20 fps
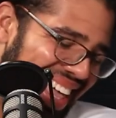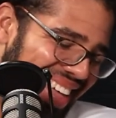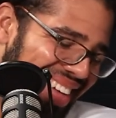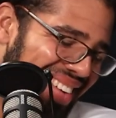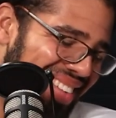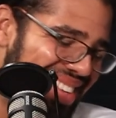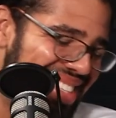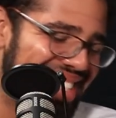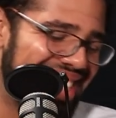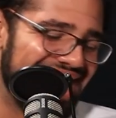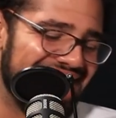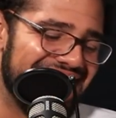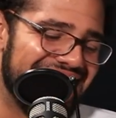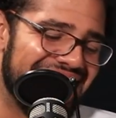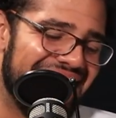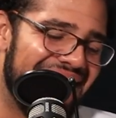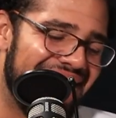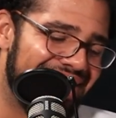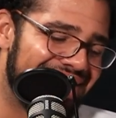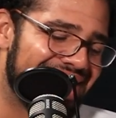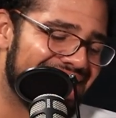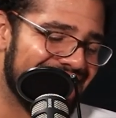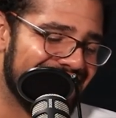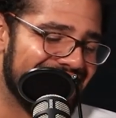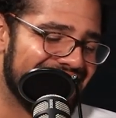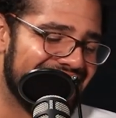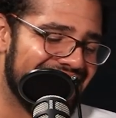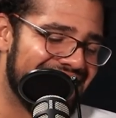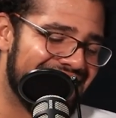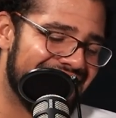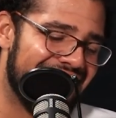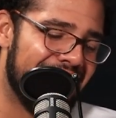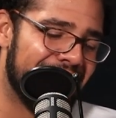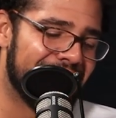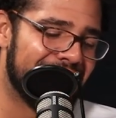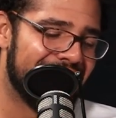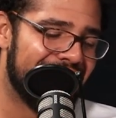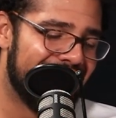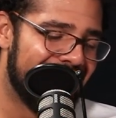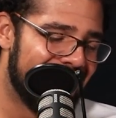It was good times. The
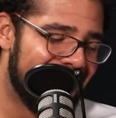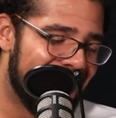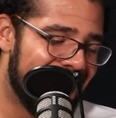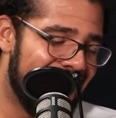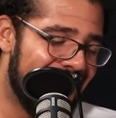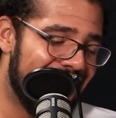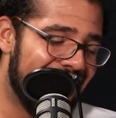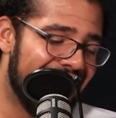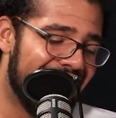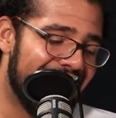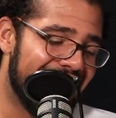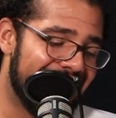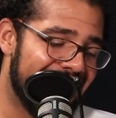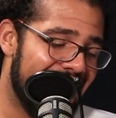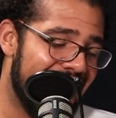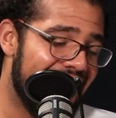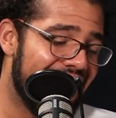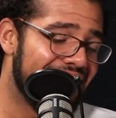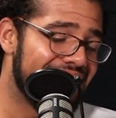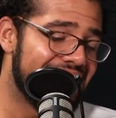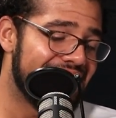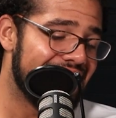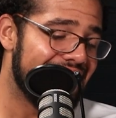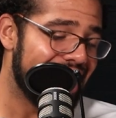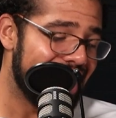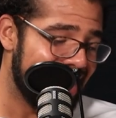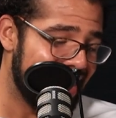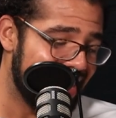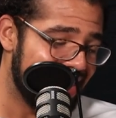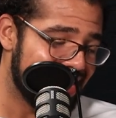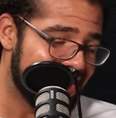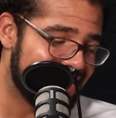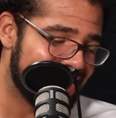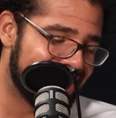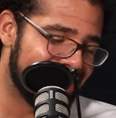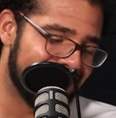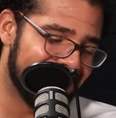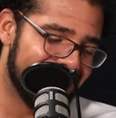NFC East,